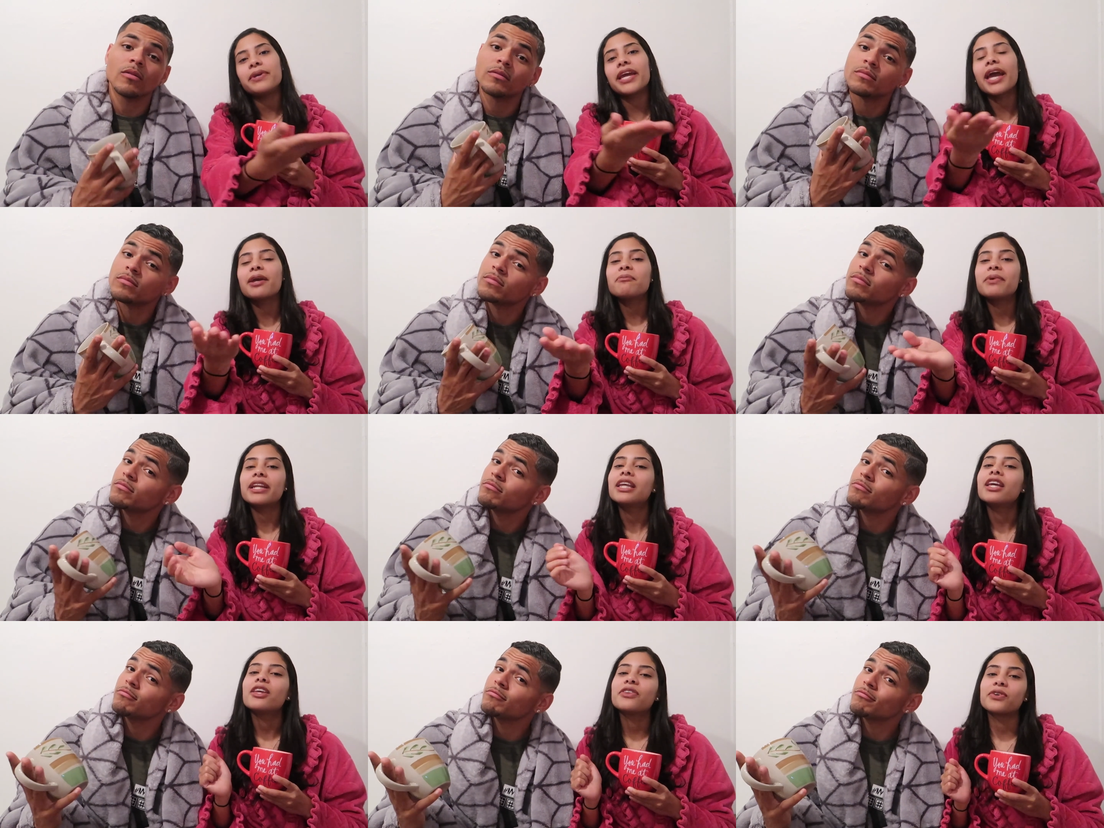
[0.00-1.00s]

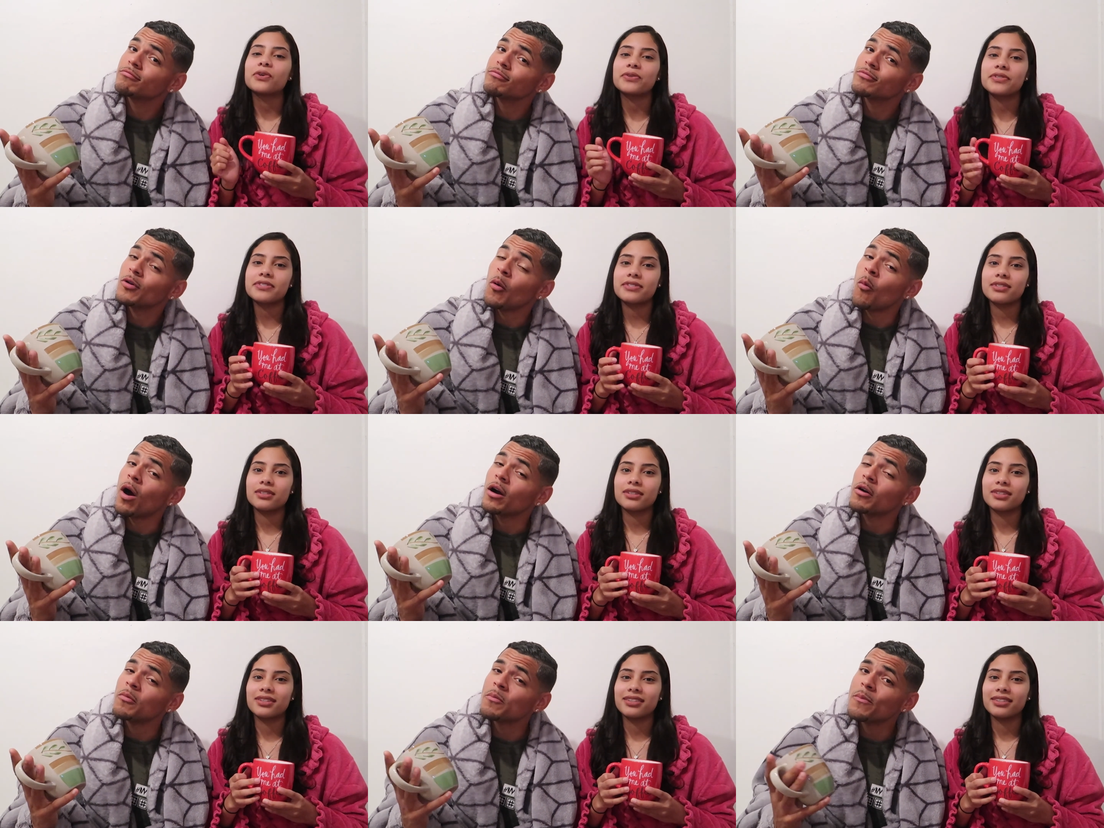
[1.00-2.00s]
Speaker 1: Bienvenidos.
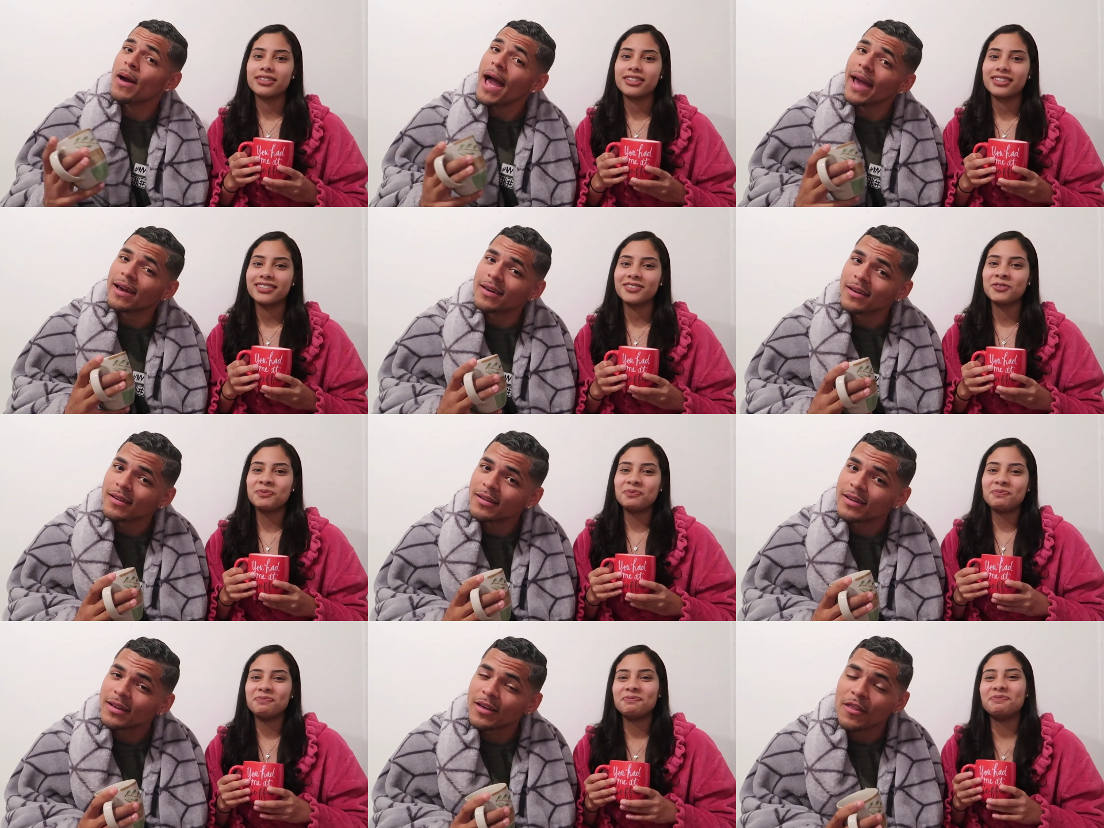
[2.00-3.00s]
Speaker 2: Welcome back.
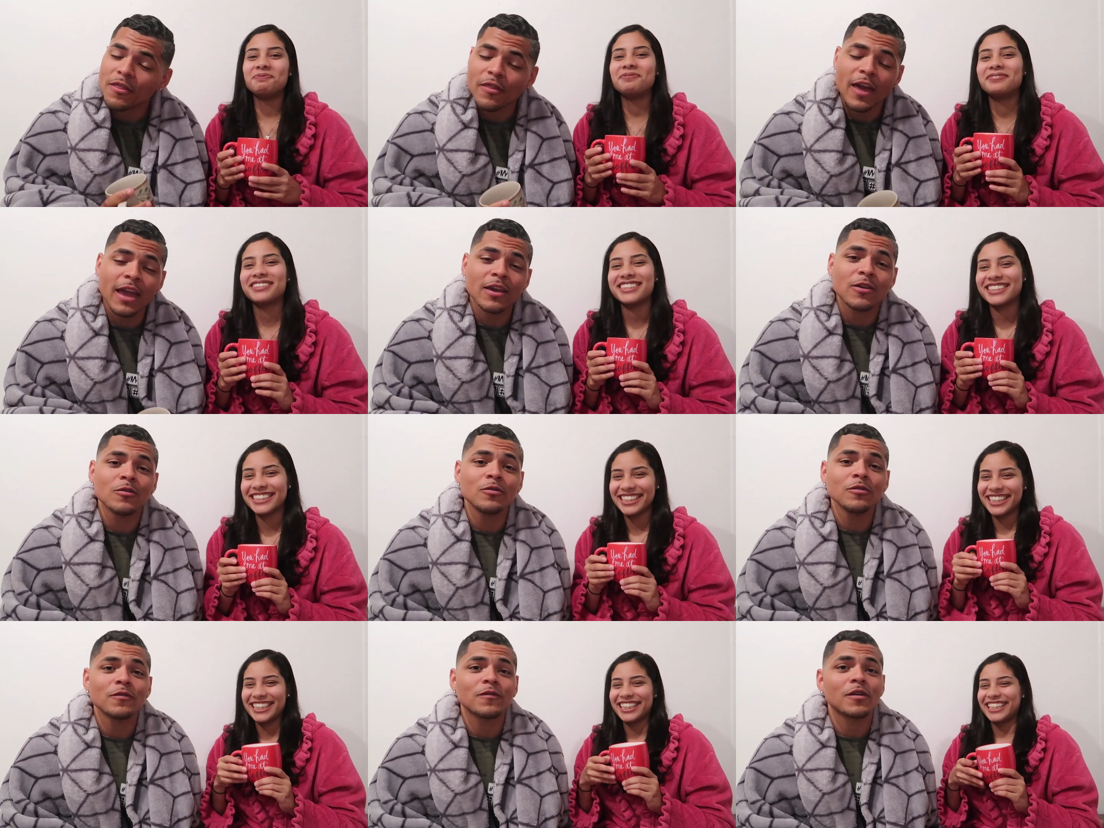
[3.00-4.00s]
Thank
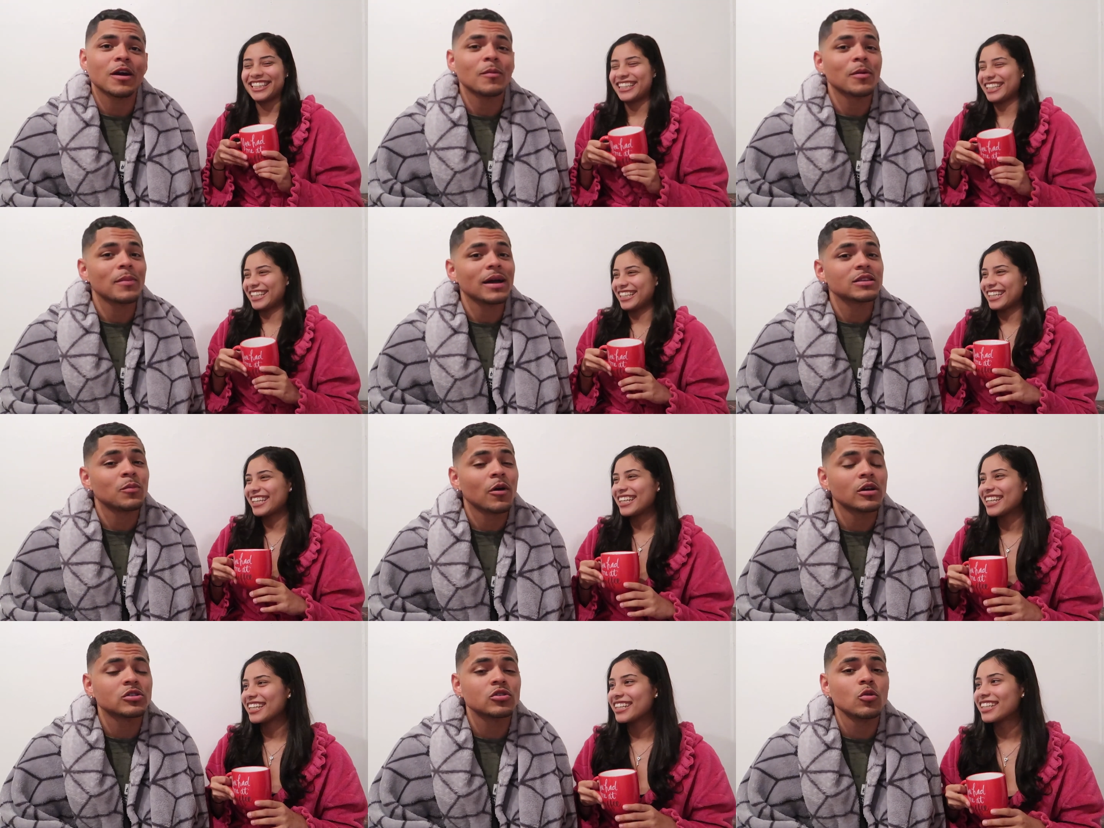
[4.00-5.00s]
you for coming back to
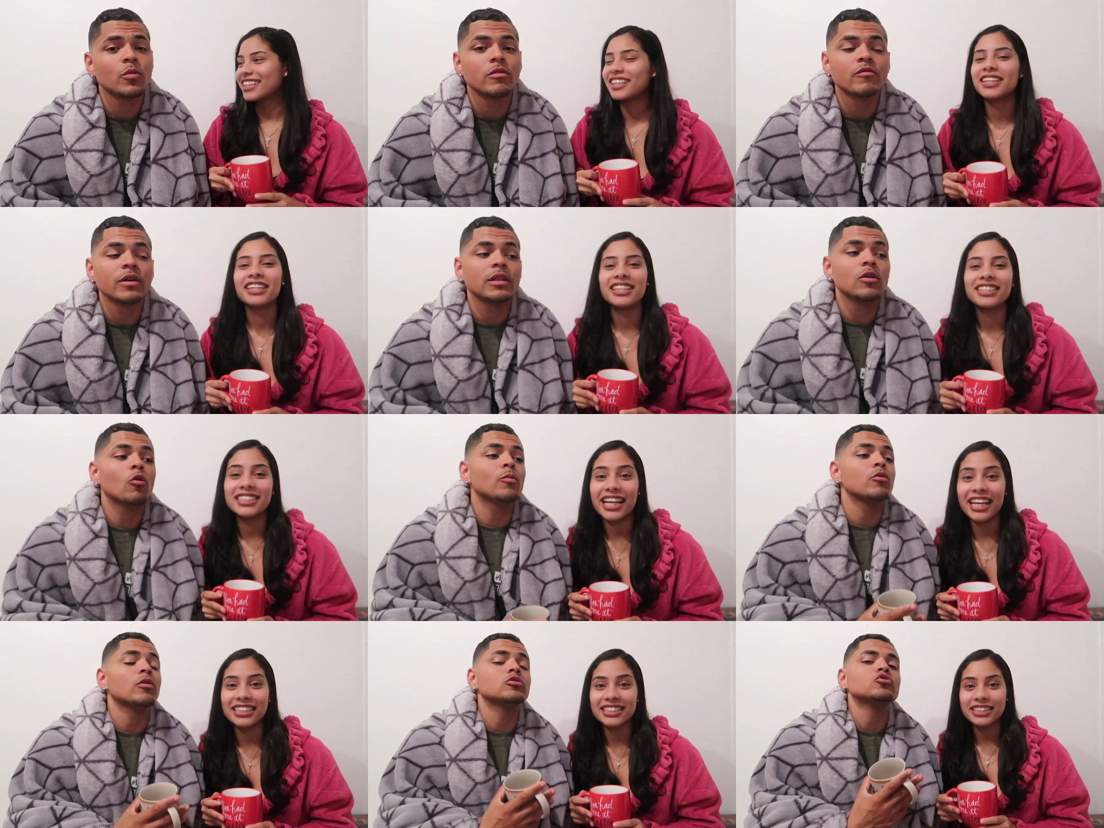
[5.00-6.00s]
part two. We really hope
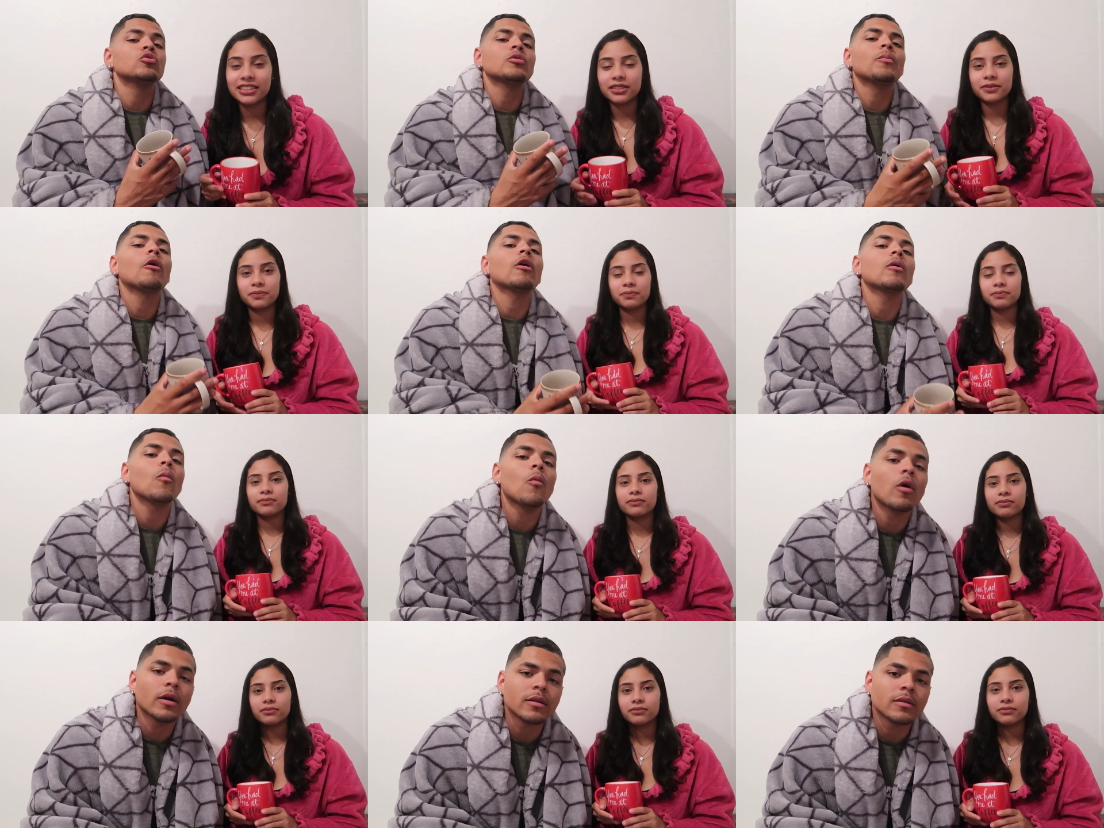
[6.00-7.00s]
yes. you enjoyed part
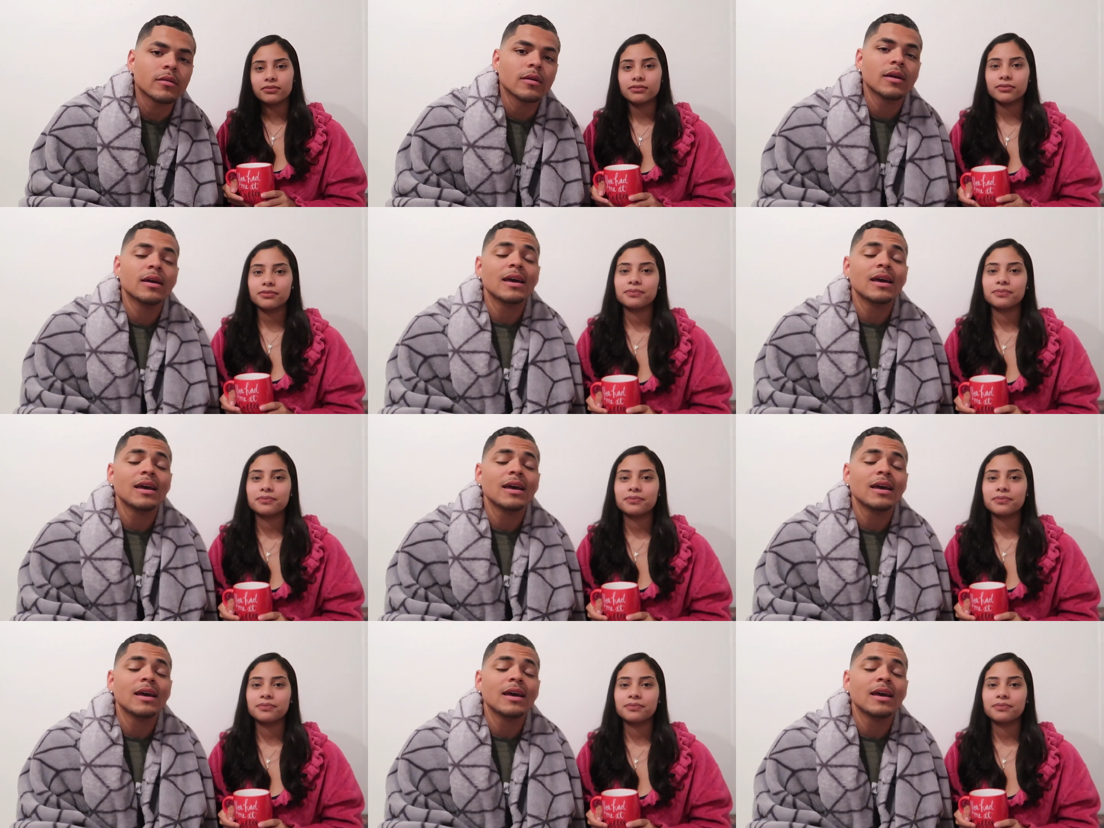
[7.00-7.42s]
one.